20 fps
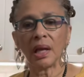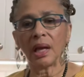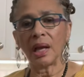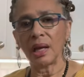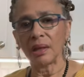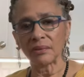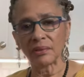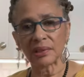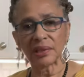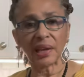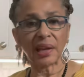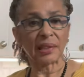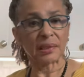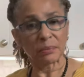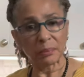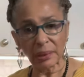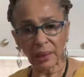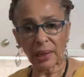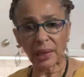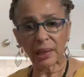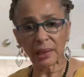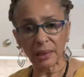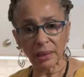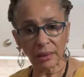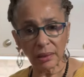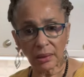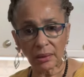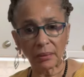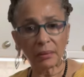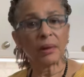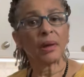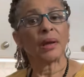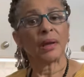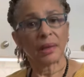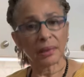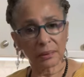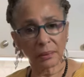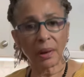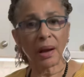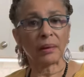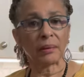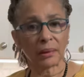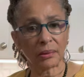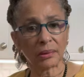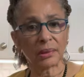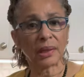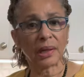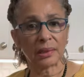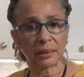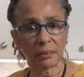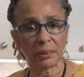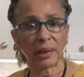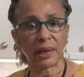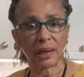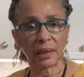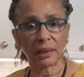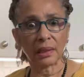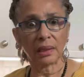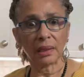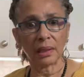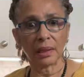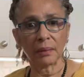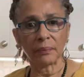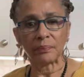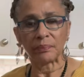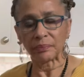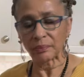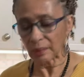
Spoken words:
if it tastes bland to you, it's probably going to taste bland to them.